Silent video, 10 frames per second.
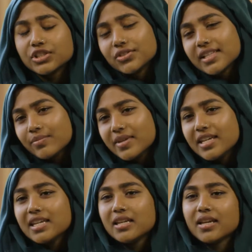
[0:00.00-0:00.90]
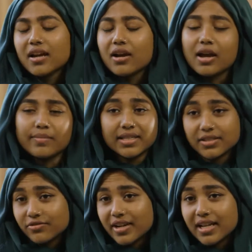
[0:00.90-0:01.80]
So it was like me, I made
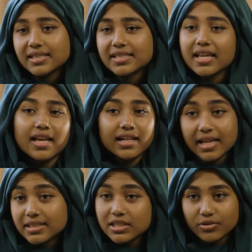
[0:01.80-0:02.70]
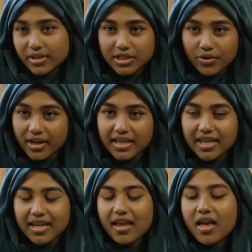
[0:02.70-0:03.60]
some friends, class of
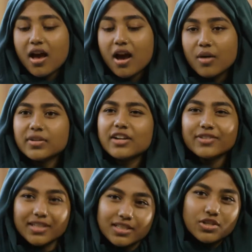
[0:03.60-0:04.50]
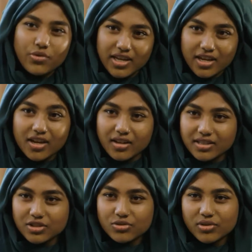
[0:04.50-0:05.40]
2020, and everything's going
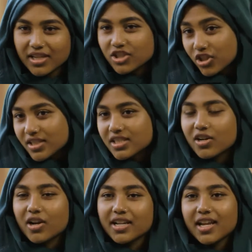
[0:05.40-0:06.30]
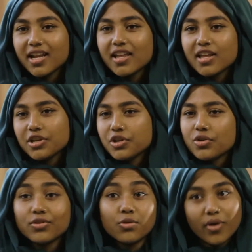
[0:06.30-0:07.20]
good. School had just started. You
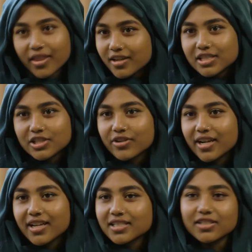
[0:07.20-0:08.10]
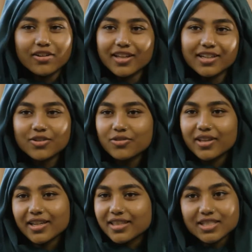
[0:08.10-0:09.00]
know, the weather's great. It's not like
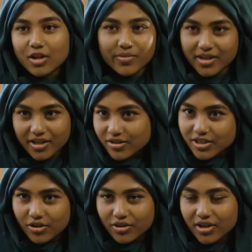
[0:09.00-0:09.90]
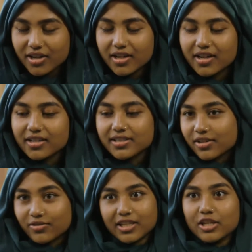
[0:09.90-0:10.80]
the summer in Arizona. It's like
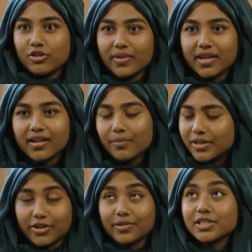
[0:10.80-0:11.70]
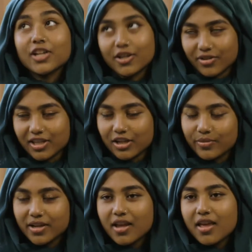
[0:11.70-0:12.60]
really humid. It's not really
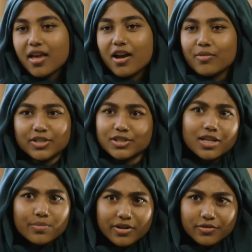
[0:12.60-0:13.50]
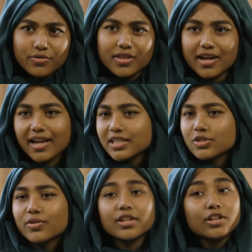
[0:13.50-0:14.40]
humid. It's just like a perfect weather. I get
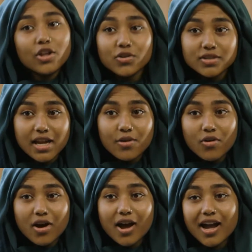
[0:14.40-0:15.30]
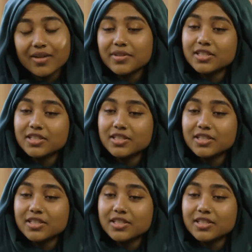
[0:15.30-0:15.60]
to wear the clothes I want. I've been